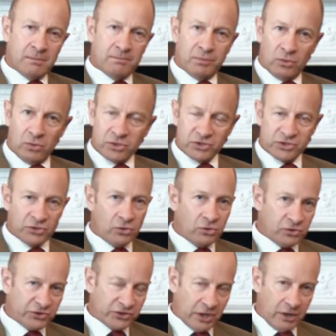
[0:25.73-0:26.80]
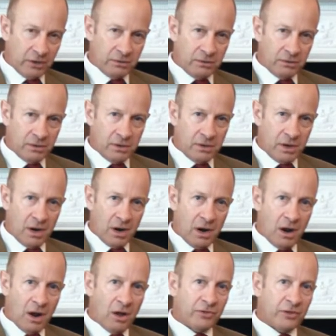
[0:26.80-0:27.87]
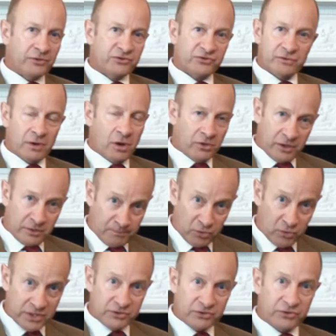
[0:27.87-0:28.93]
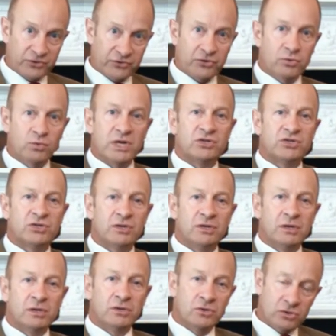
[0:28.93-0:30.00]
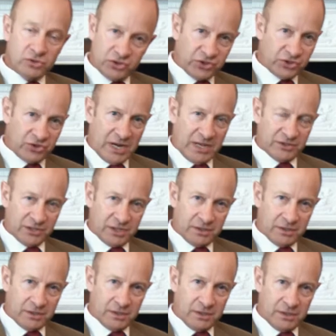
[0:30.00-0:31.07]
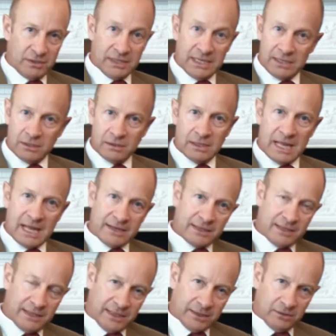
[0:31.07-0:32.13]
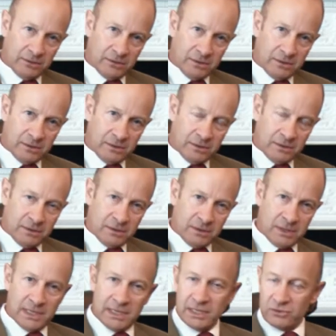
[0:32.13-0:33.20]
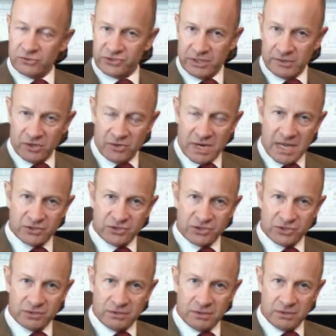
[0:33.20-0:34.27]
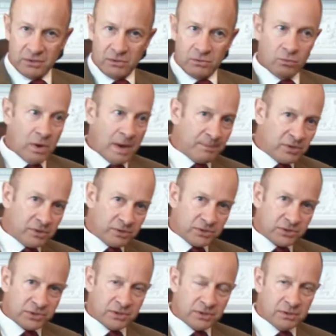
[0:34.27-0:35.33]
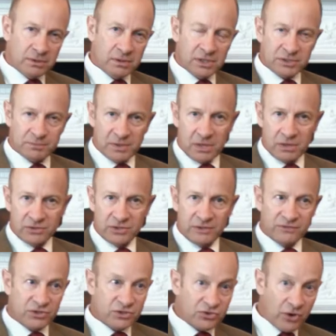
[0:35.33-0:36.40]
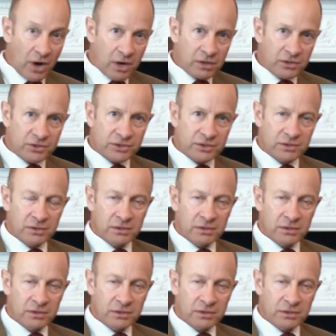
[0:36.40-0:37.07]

Borders also are the, are the point through which goods transit, legal and illegal. Illegal cigarettes, weapons, explosives, drugs,